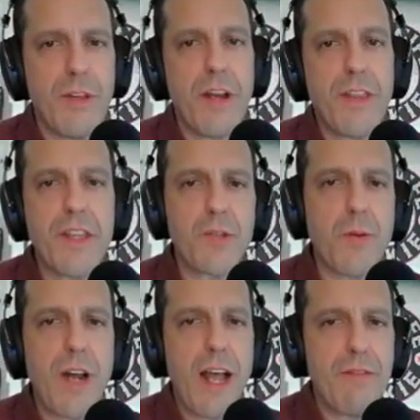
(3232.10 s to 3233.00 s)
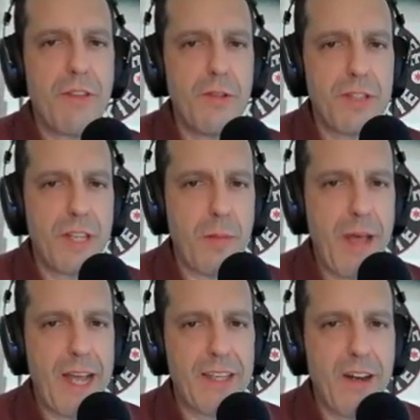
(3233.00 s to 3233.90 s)
there. This one I've used in the
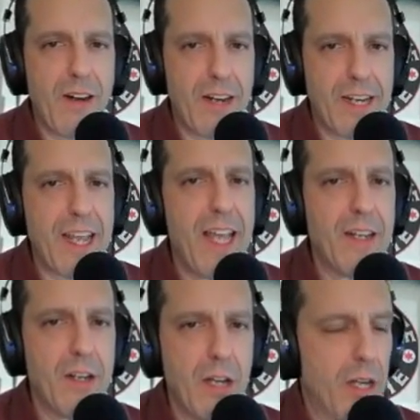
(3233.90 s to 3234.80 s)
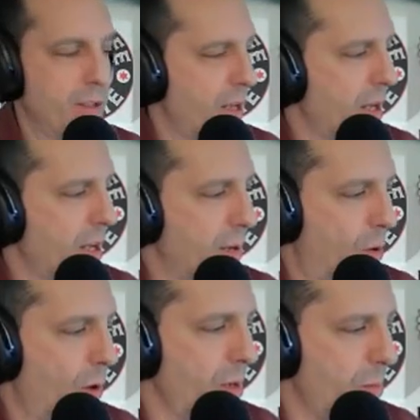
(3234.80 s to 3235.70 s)
backyard again
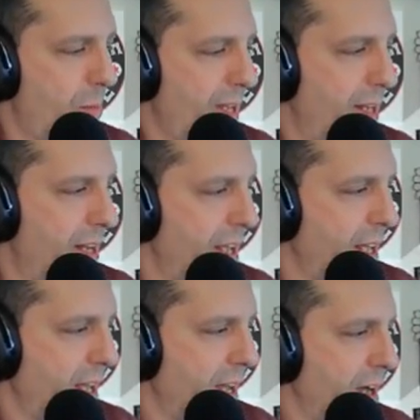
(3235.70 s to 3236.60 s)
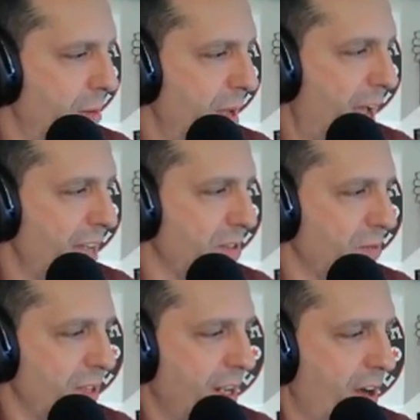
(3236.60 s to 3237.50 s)
quite a bit. It hasn't
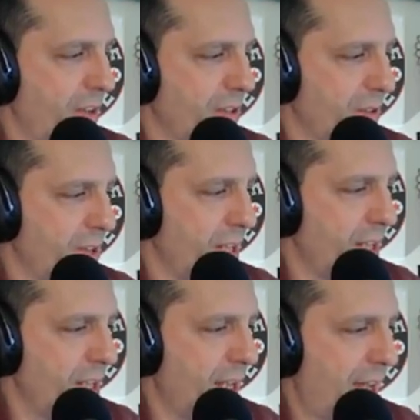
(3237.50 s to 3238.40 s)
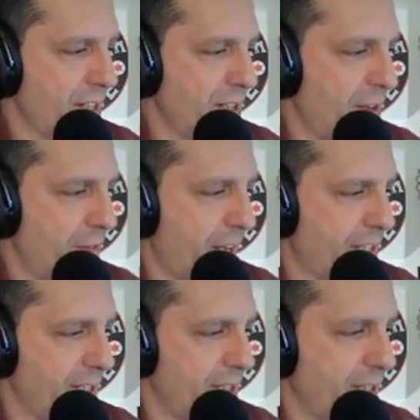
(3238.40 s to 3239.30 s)
really altered hasn't
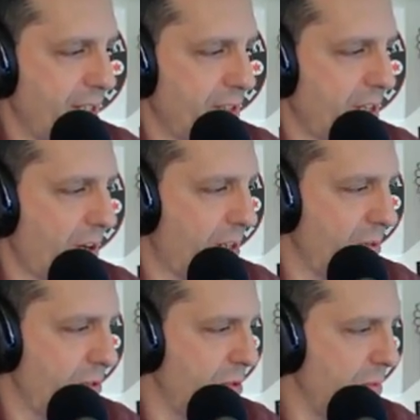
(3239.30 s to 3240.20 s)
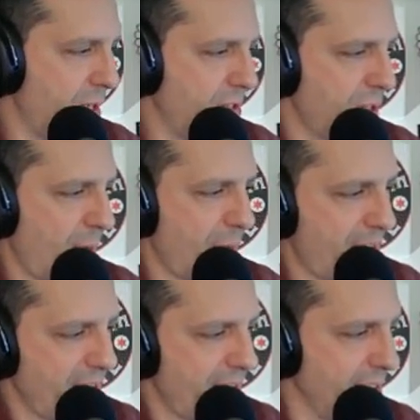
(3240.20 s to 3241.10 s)
affected the Cerakote too much. I mean, I
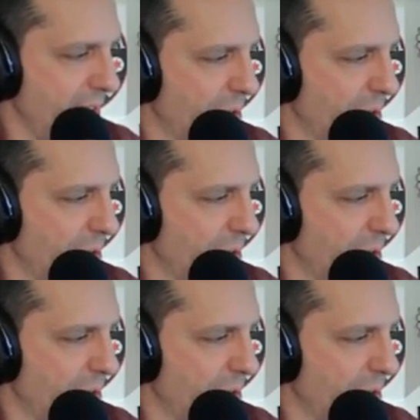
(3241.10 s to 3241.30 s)
could see a little